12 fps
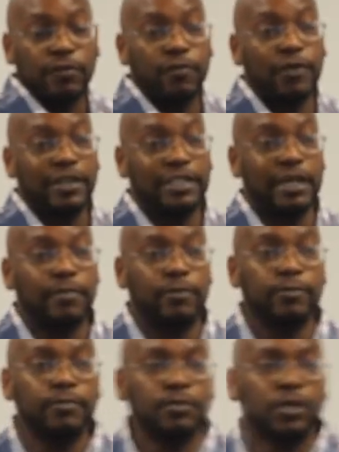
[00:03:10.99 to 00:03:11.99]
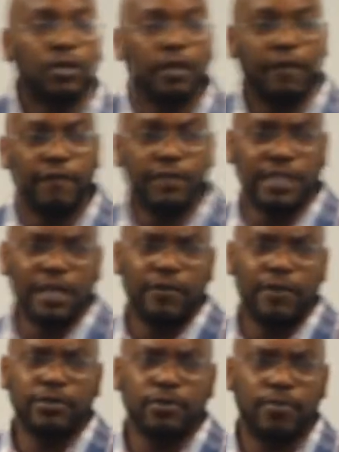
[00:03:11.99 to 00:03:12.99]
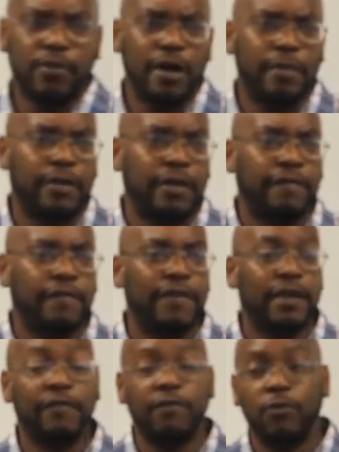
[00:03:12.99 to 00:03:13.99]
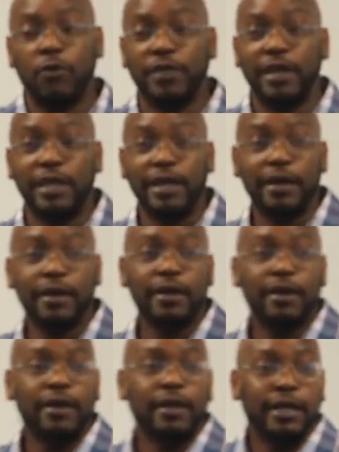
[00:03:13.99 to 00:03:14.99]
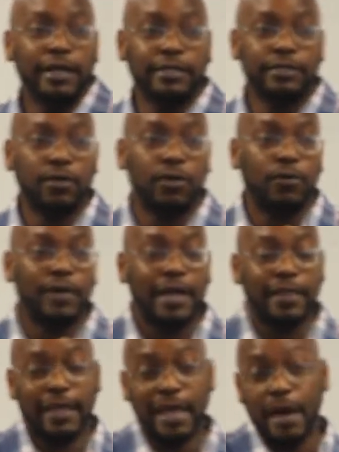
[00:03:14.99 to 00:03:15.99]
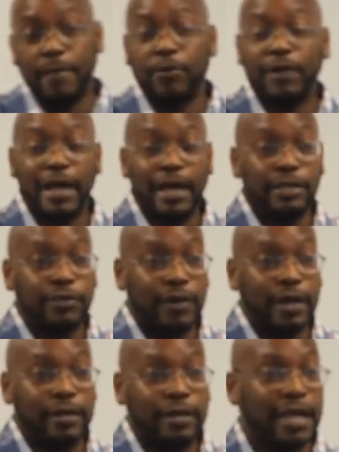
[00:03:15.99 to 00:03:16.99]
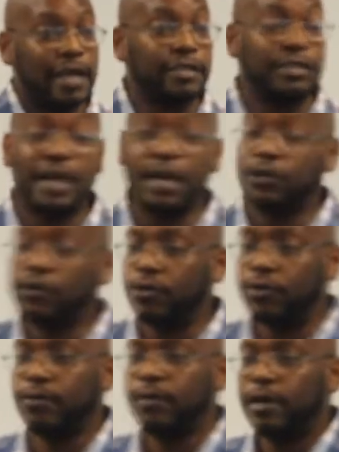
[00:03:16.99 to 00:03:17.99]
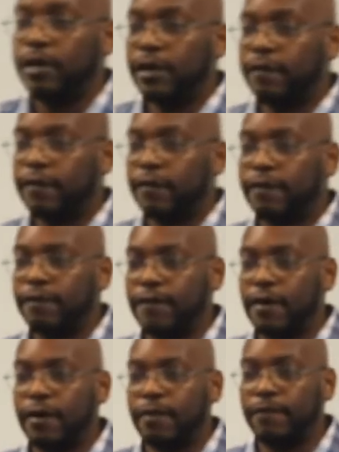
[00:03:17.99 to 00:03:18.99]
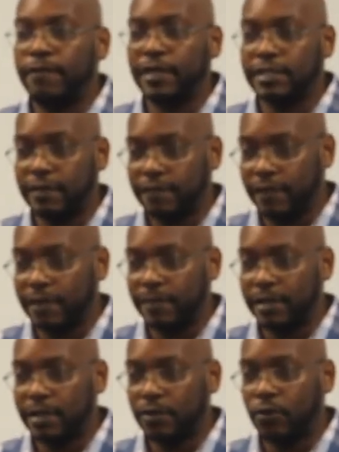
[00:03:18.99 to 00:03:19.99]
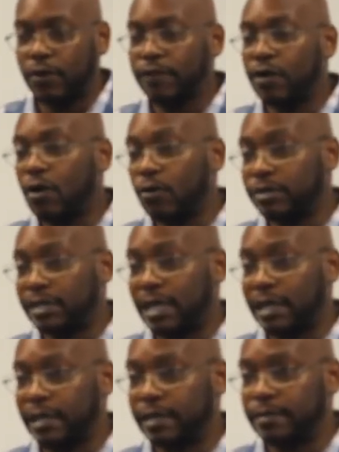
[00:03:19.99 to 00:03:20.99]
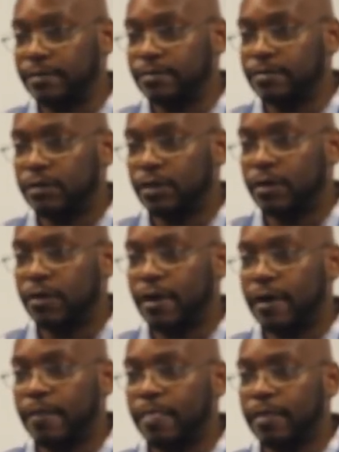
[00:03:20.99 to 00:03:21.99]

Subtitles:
For example, if you sell a rental property, if you've had it for more than a year, it's sold at the capital gains rate. That is not true if you're fixing and flipping or if you're wholesaling. All right?